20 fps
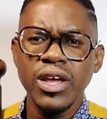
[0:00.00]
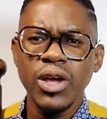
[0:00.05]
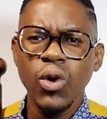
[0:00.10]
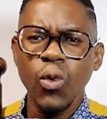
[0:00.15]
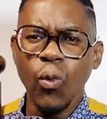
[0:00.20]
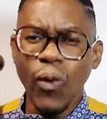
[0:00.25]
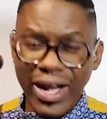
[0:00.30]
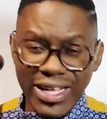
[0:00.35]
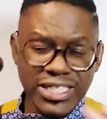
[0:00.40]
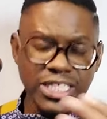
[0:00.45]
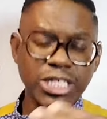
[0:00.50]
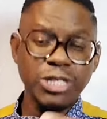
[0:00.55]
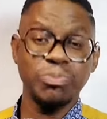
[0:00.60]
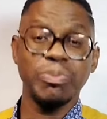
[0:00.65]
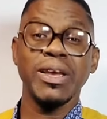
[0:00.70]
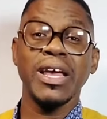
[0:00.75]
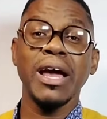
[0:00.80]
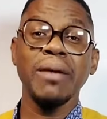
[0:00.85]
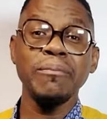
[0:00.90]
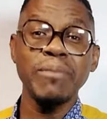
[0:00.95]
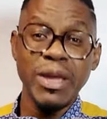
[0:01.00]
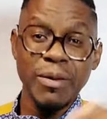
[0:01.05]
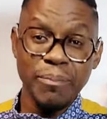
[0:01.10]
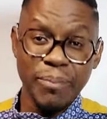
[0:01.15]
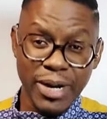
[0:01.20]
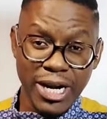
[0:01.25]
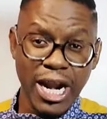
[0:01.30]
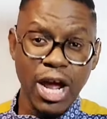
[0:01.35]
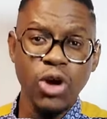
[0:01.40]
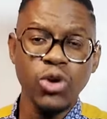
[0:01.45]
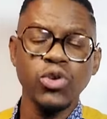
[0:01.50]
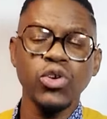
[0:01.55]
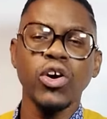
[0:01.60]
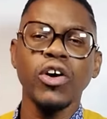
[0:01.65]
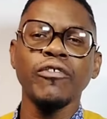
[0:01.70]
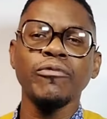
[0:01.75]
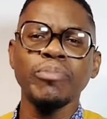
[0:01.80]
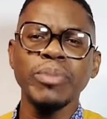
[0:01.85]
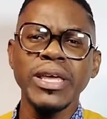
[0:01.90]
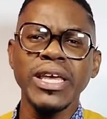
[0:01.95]
Once he's becoming proud
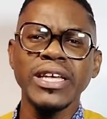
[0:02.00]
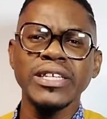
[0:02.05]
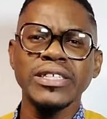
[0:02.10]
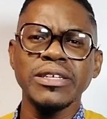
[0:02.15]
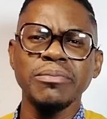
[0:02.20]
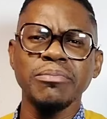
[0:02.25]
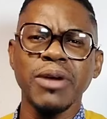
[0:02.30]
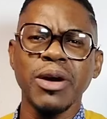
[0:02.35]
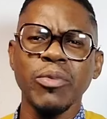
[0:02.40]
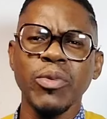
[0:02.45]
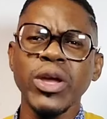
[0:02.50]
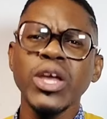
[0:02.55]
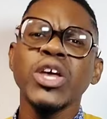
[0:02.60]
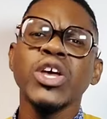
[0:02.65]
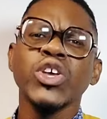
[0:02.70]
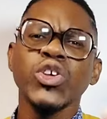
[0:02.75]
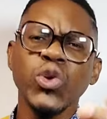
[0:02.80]
of being a Zimbabwean,